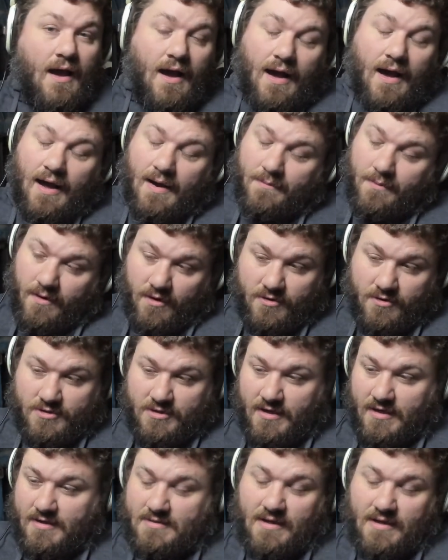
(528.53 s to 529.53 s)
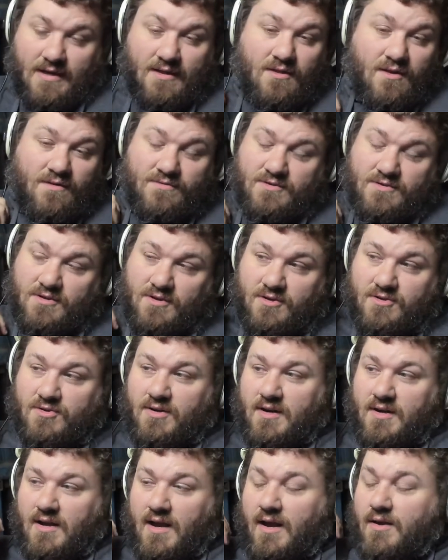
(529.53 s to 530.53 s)
I apologize. I love Star
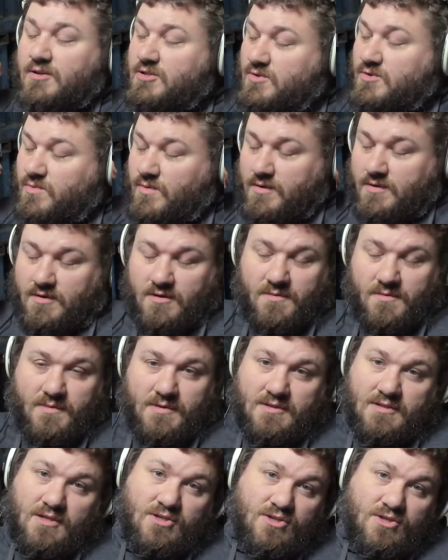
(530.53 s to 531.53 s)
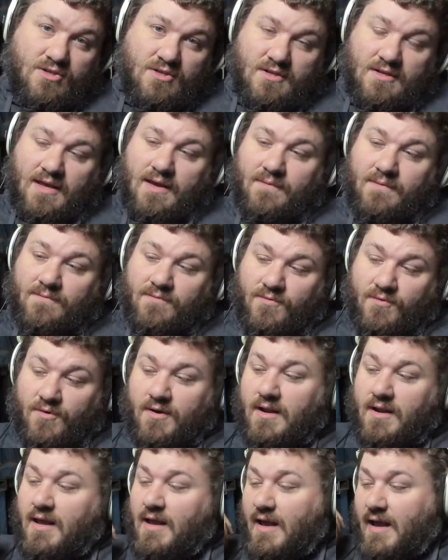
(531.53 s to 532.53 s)
Trek. I just want there to be such a good game for it.